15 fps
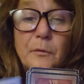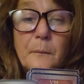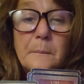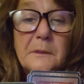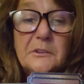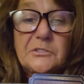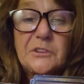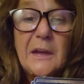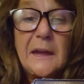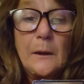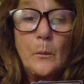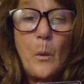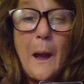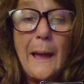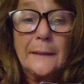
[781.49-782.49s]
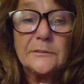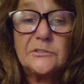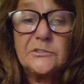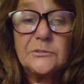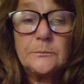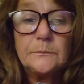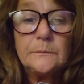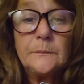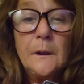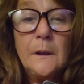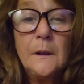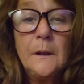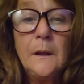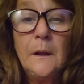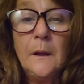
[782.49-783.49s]
from this King of Wands.
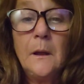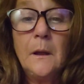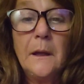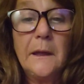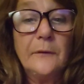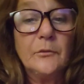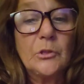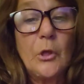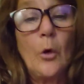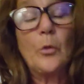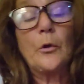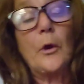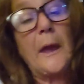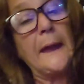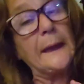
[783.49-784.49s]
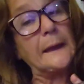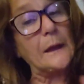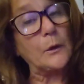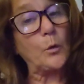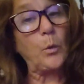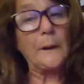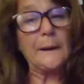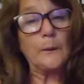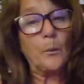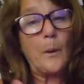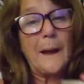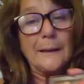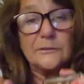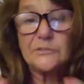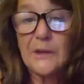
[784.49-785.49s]
Even though the King and Queen of
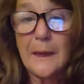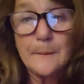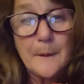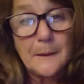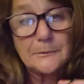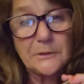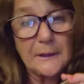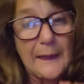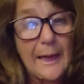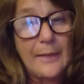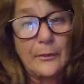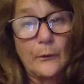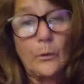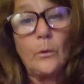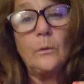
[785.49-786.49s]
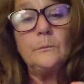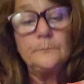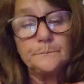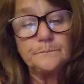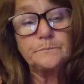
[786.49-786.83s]
Wands came out together,